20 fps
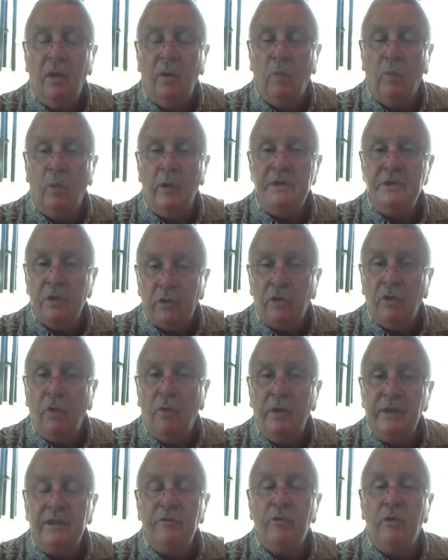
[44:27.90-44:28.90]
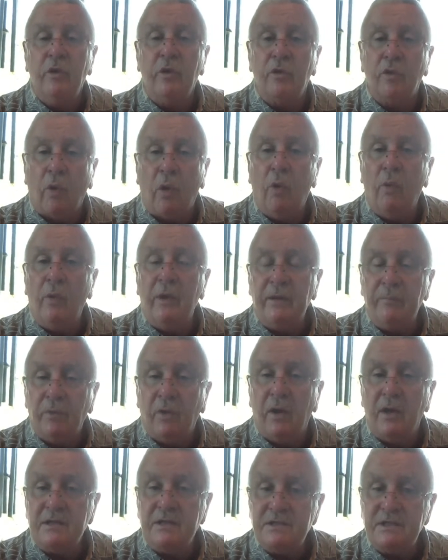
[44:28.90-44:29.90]
when you're going through a growing
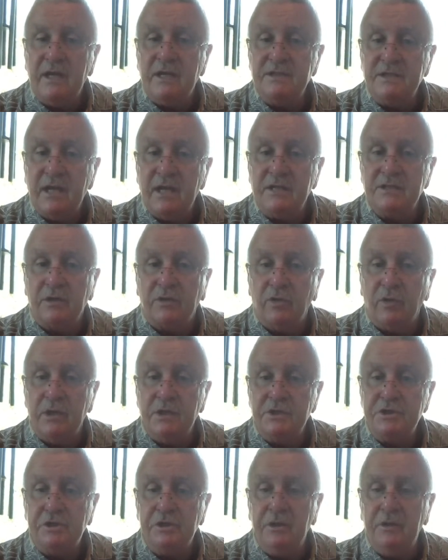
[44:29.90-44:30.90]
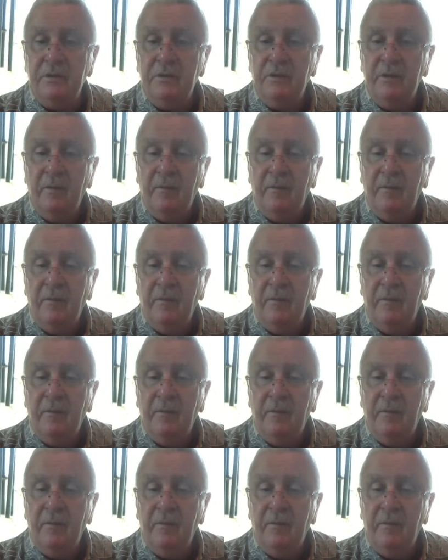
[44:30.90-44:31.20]
process as a Christian,